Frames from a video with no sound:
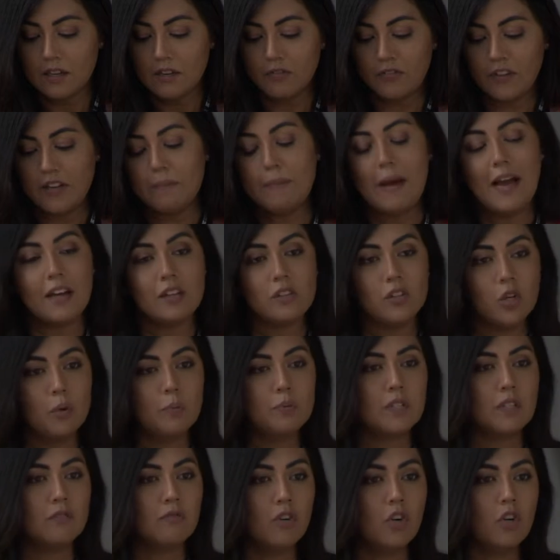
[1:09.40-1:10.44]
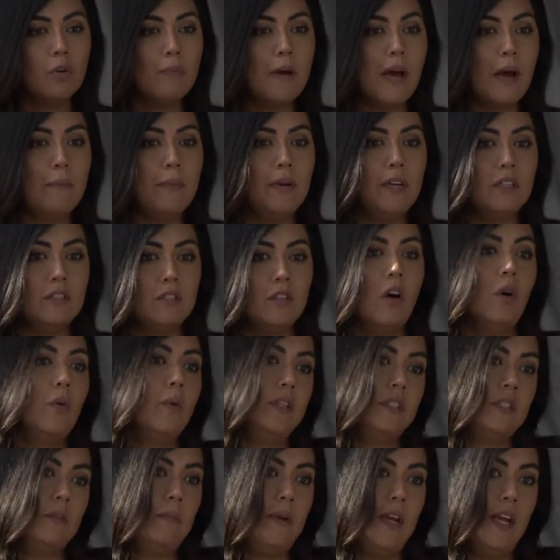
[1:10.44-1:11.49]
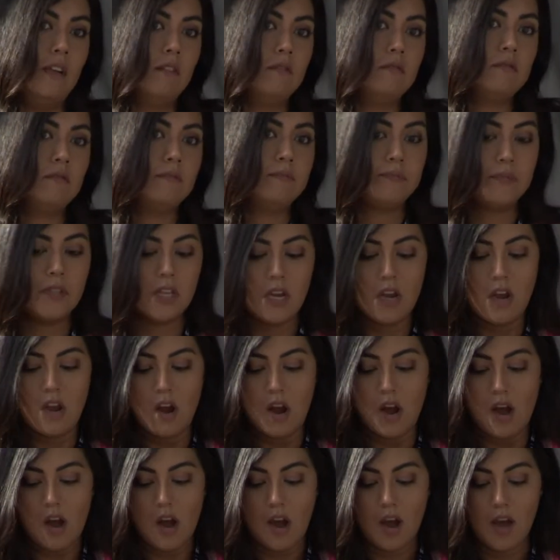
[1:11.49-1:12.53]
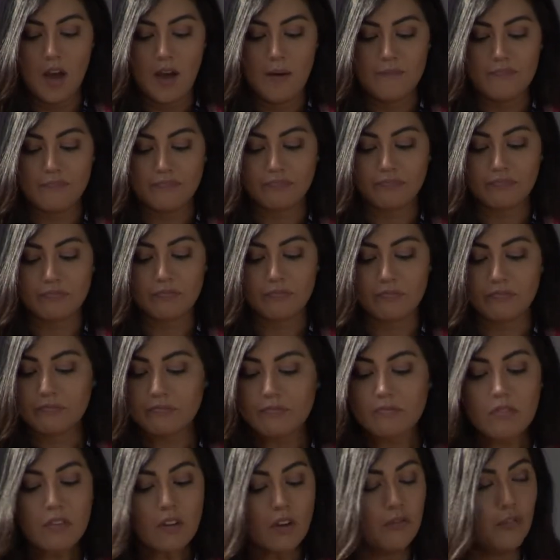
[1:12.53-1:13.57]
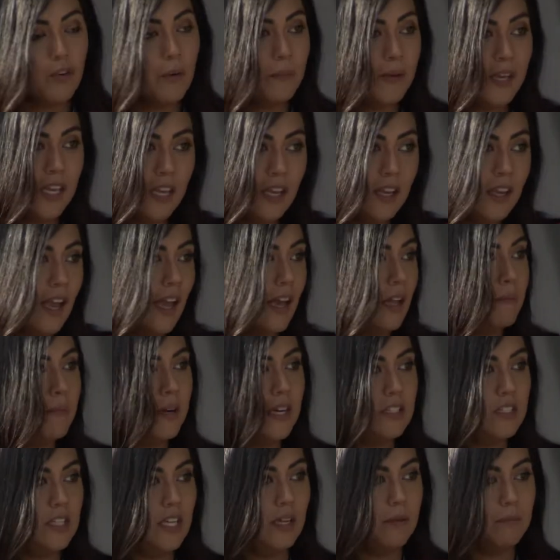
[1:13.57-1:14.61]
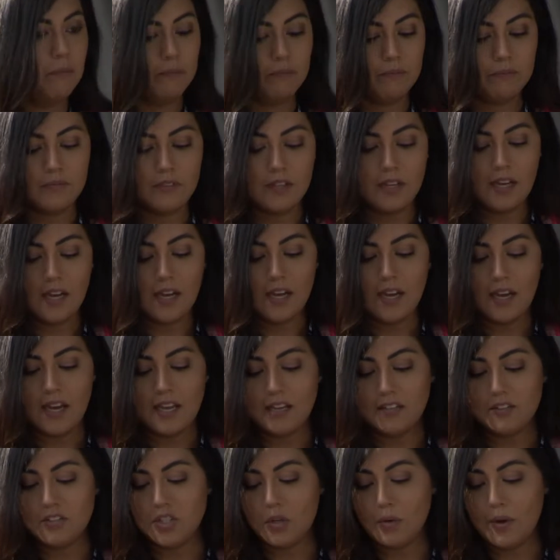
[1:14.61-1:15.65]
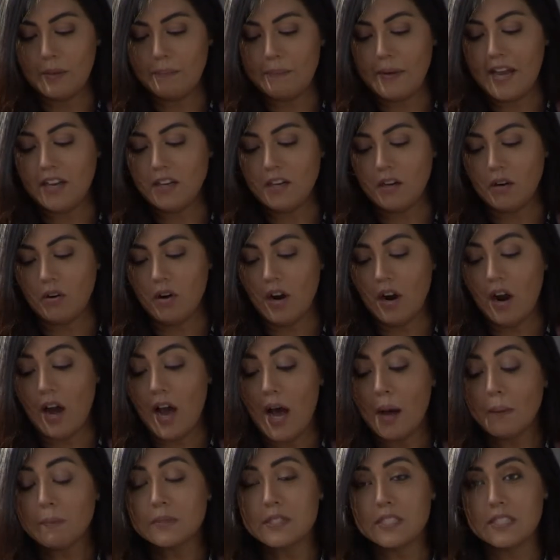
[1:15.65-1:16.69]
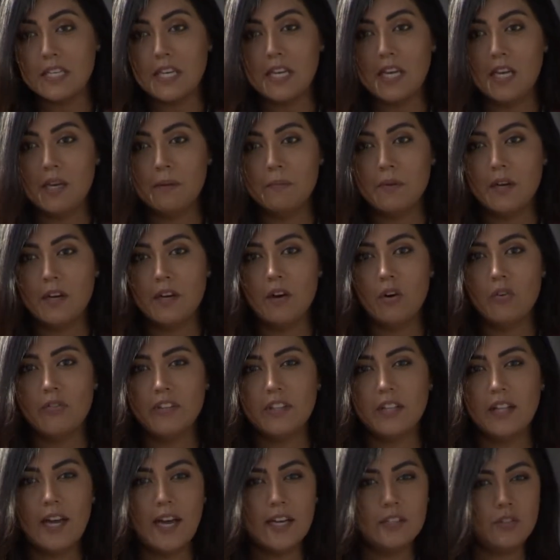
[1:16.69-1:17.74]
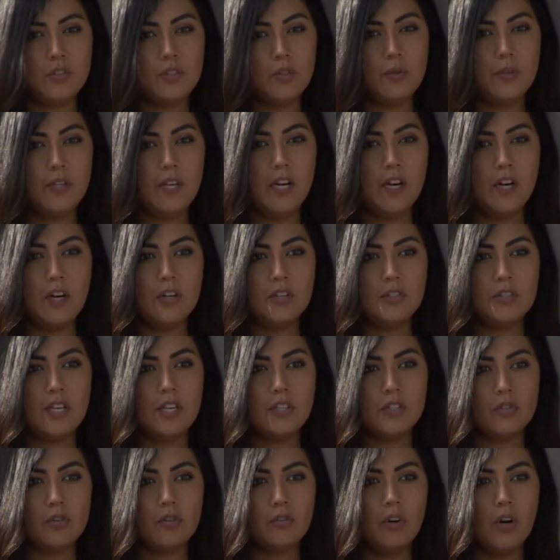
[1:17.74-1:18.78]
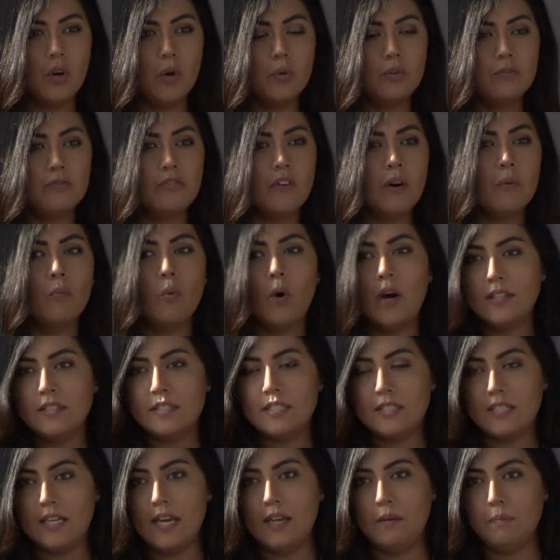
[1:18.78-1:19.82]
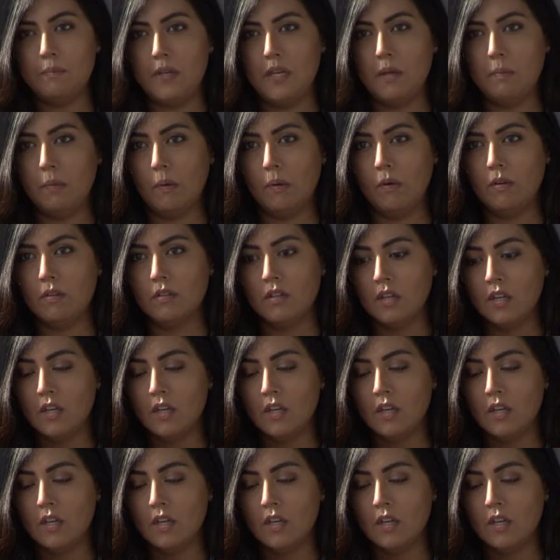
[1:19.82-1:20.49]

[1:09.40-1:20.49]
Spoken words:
feedback loops and road mapping is always a pain for me and my team. And so at Pendo, our ops team over the last 2 years has grown from 1 to 10 people.